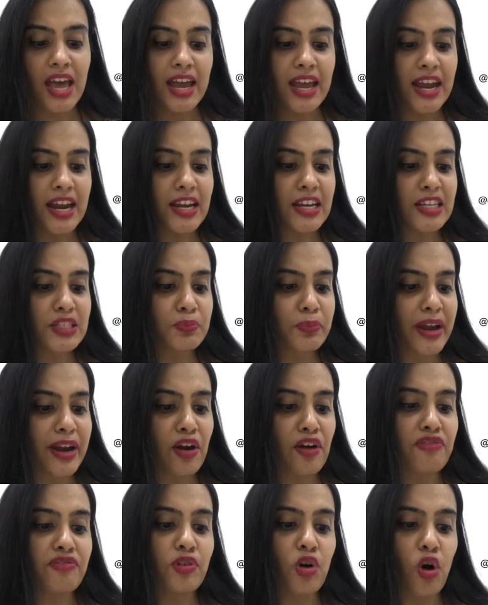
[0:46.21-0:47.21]
It is made
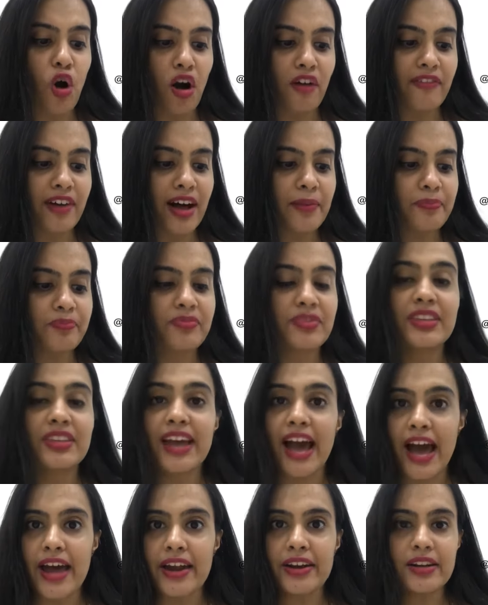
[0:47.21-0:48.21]
of guava,
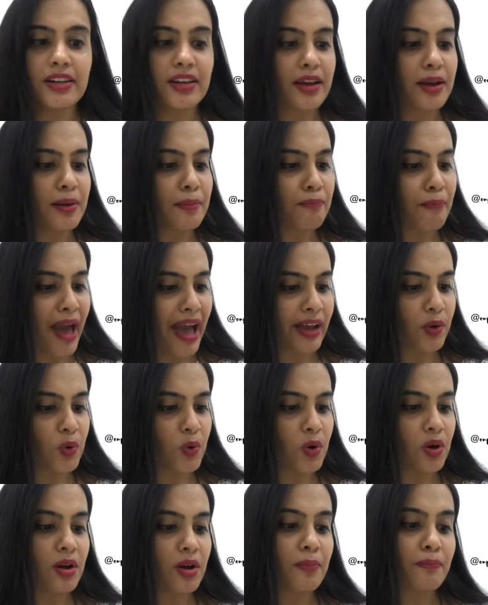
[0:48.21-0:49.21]
carrot,
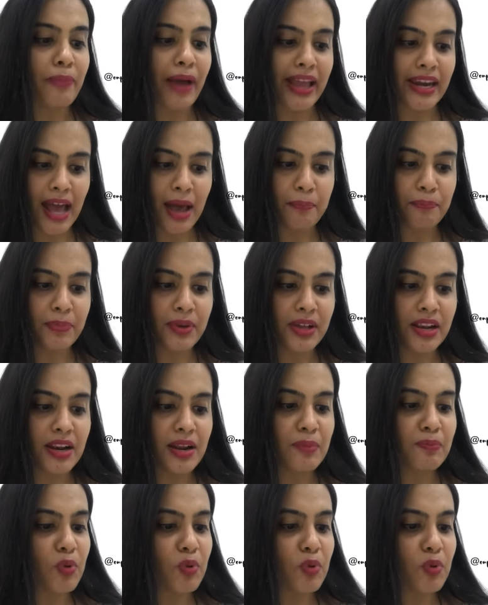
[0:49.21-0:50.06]
mango, pineapple,